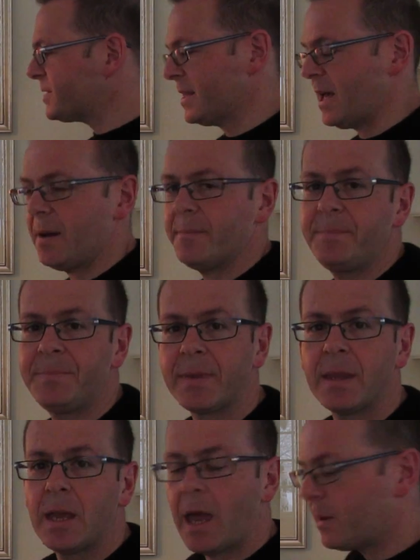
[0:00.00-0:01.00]
them
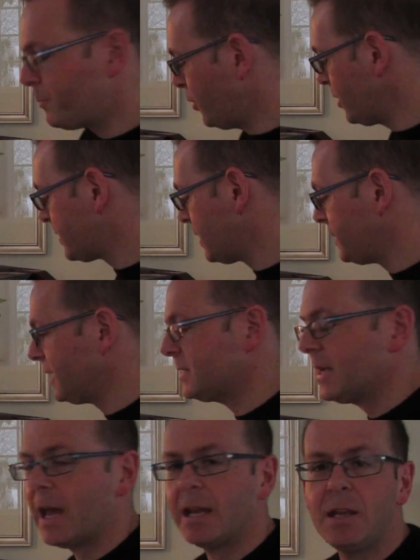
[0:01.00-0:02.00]
and put them
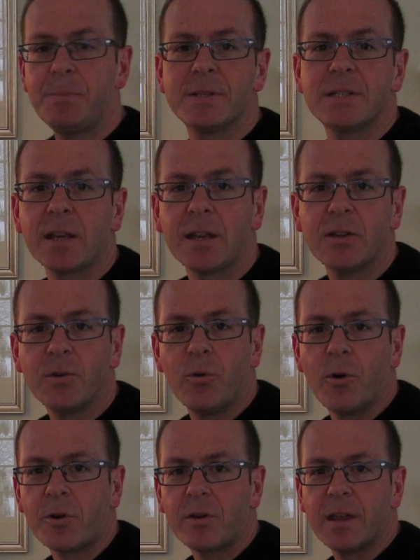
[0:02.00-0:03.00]
into any particular
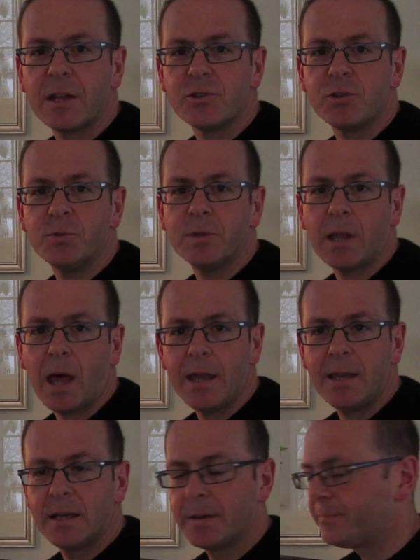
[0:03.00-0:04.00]
order that you'd
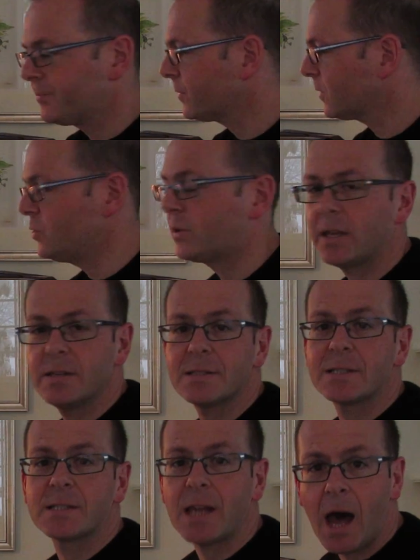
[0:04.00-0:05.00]
like. You can
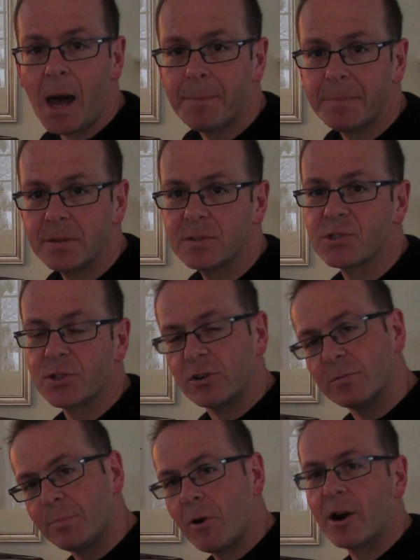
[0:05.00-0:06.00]
stop
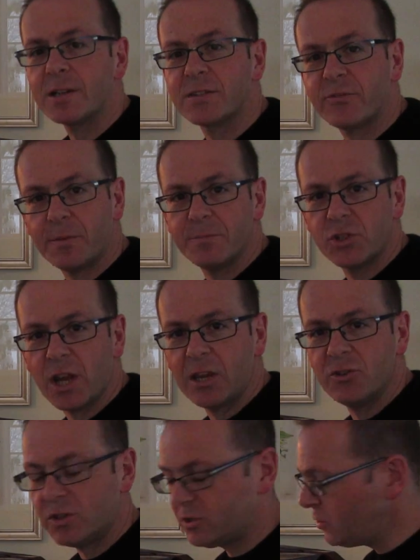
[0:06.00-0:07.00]
certain parts from
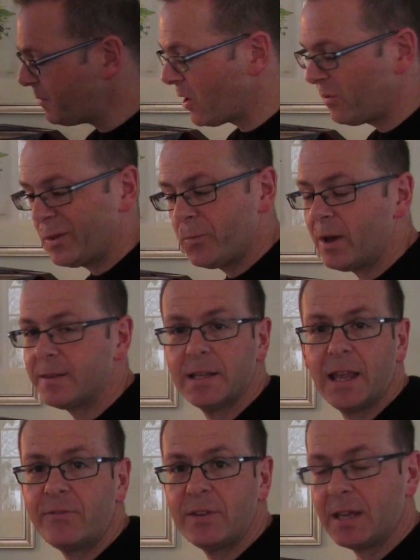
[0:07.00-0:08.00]
changing. You may only want the
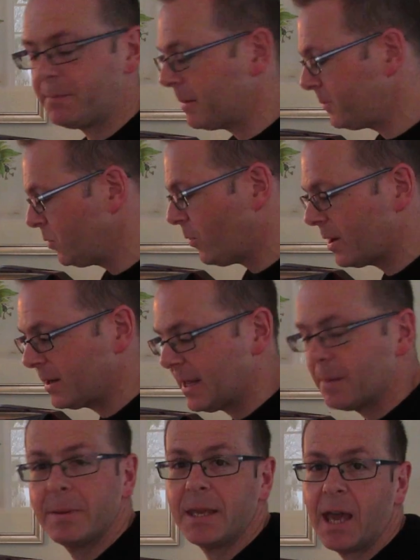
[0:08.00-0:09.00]
left hand. Maybe you wanted
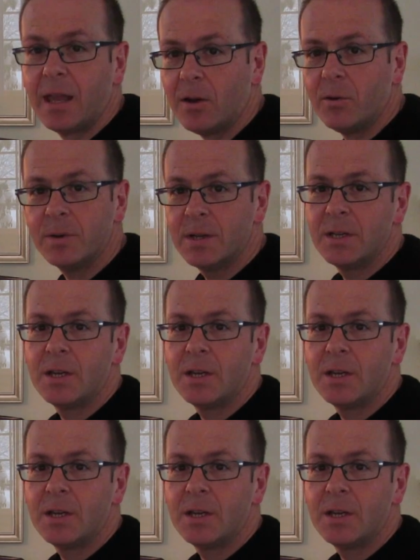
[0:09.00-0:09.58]
that piano